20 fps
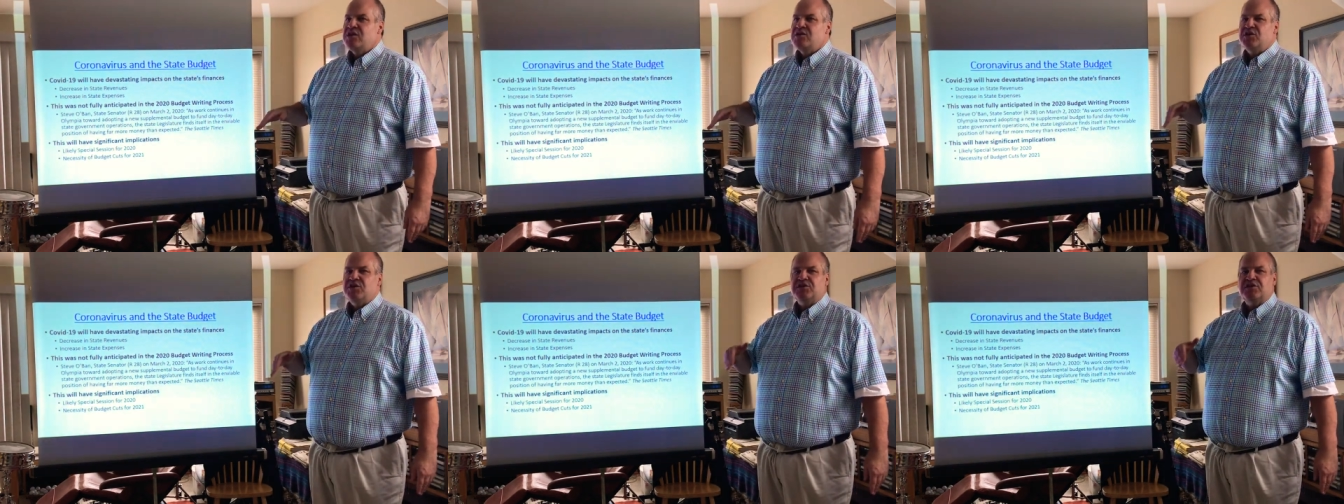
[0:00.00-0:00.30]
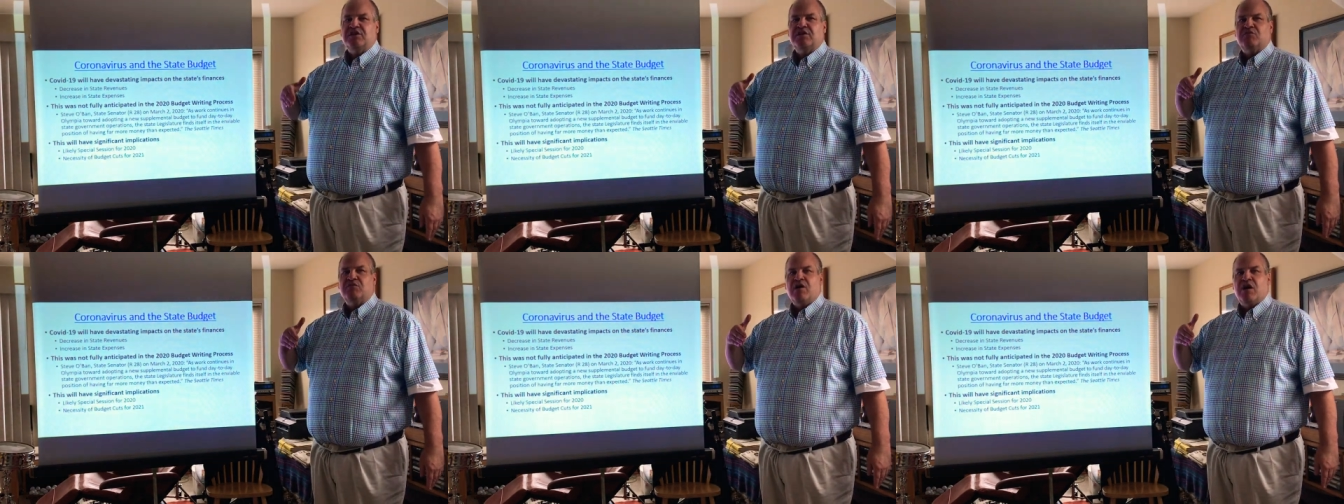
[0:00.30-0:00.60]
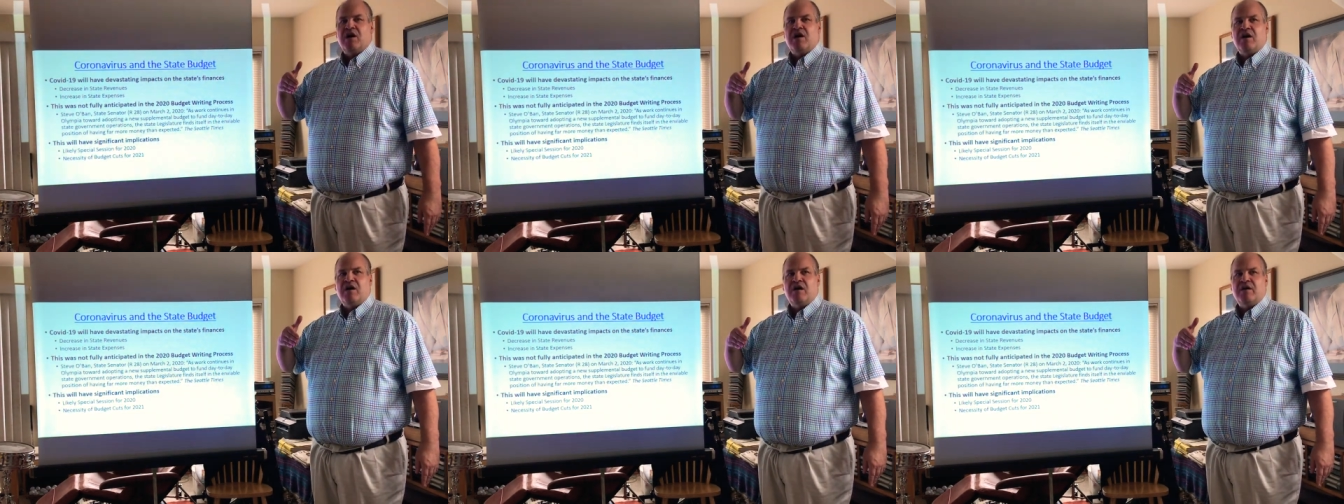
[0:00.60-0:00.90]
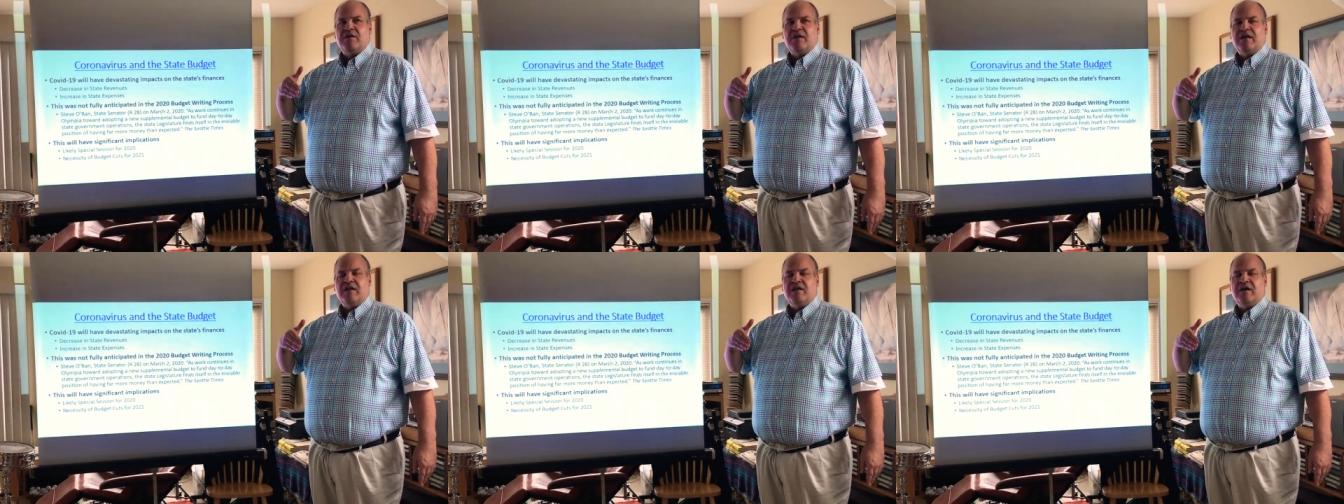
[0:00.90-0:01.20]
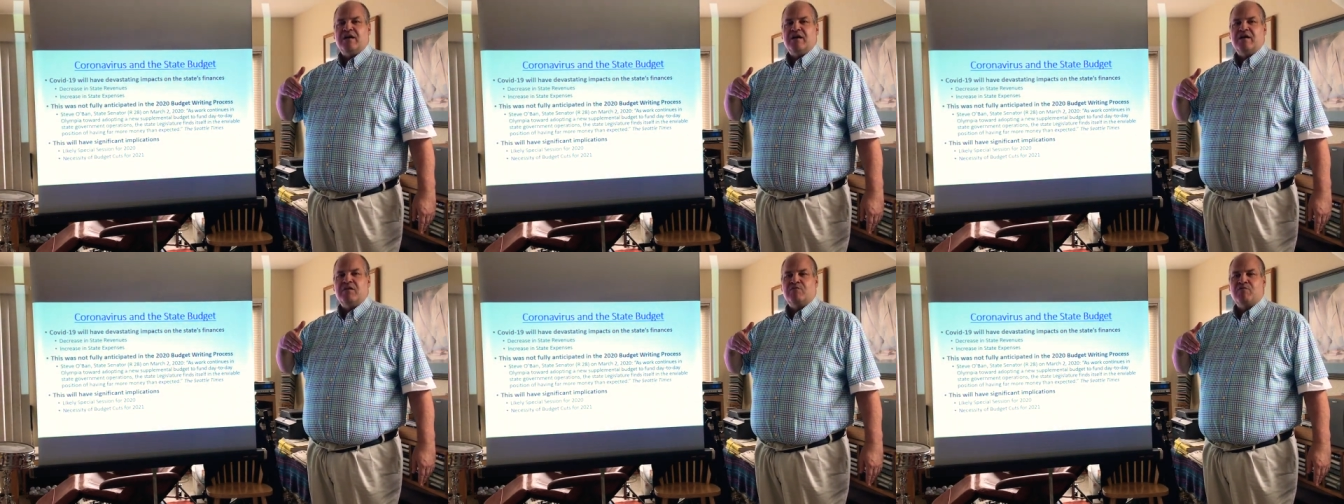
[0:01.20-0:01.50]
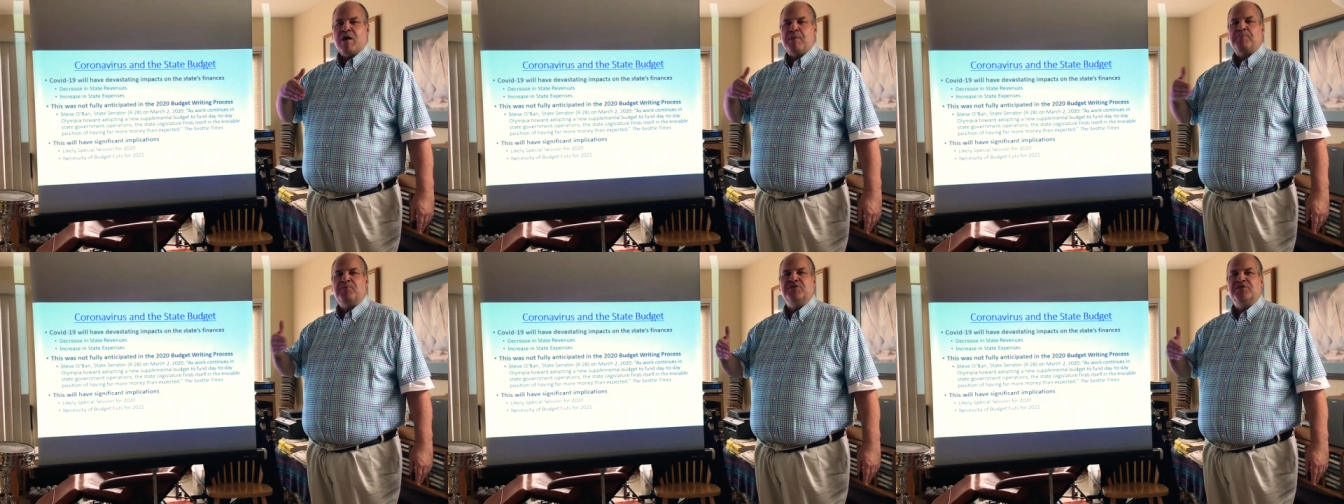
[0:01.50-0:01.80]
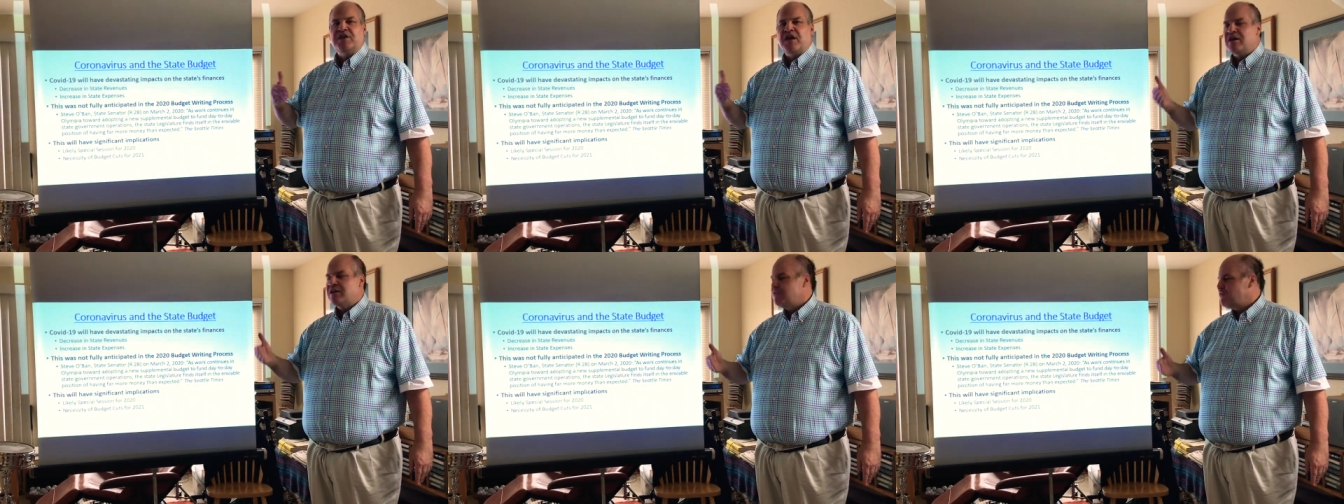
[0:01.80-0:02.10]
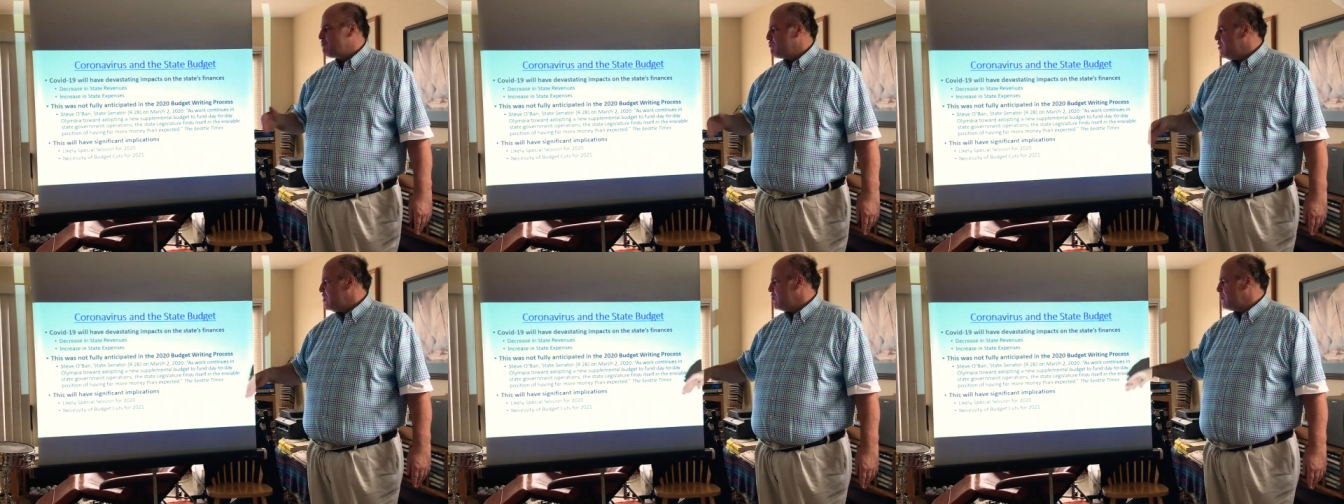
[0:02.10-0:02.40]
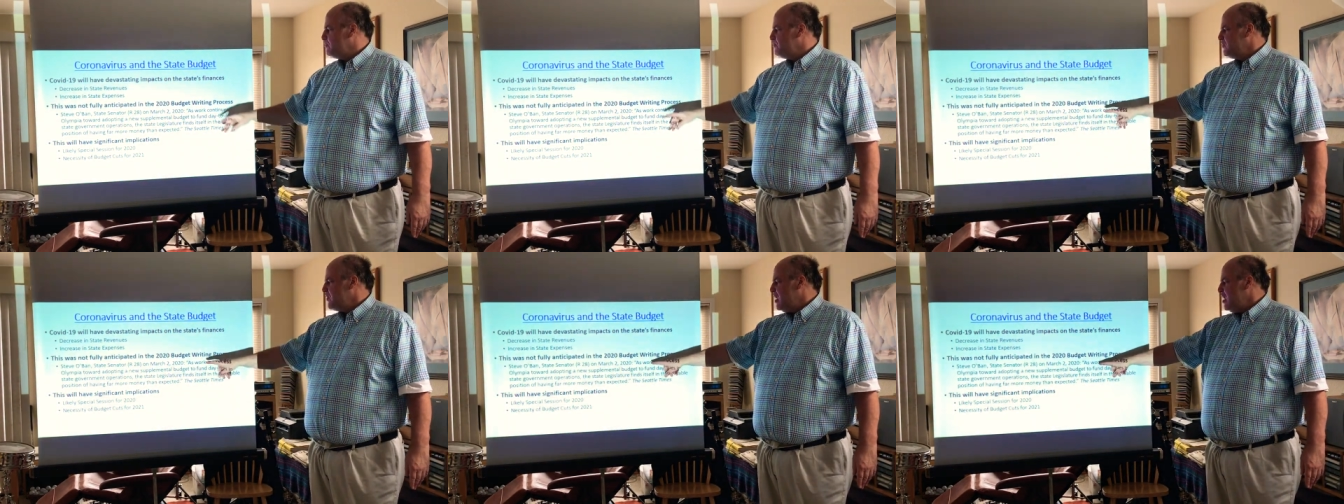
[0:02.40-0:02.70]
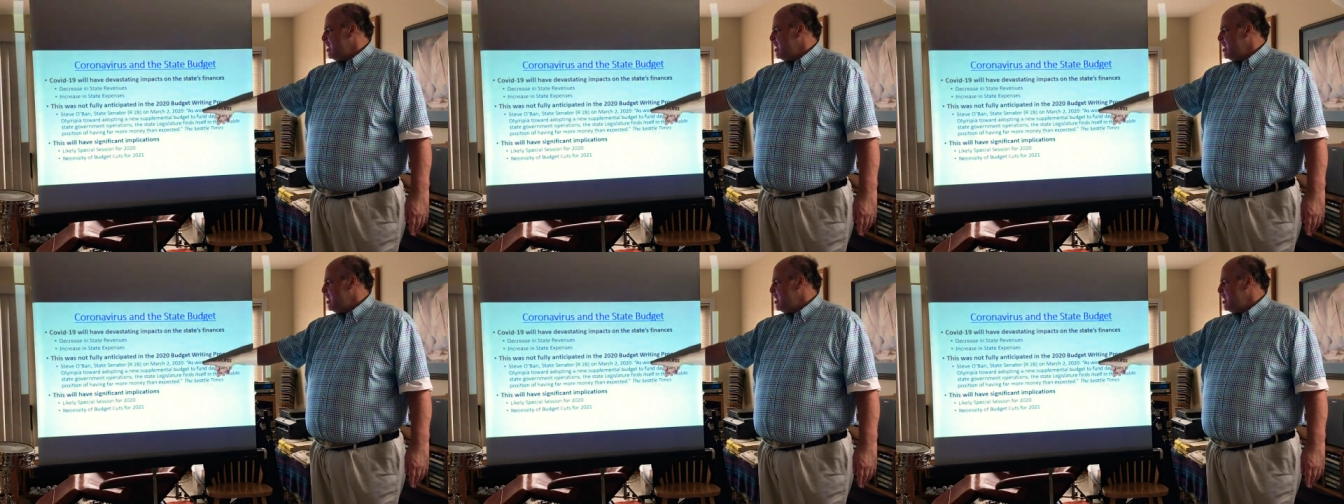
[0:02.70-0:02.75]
just a representative quote.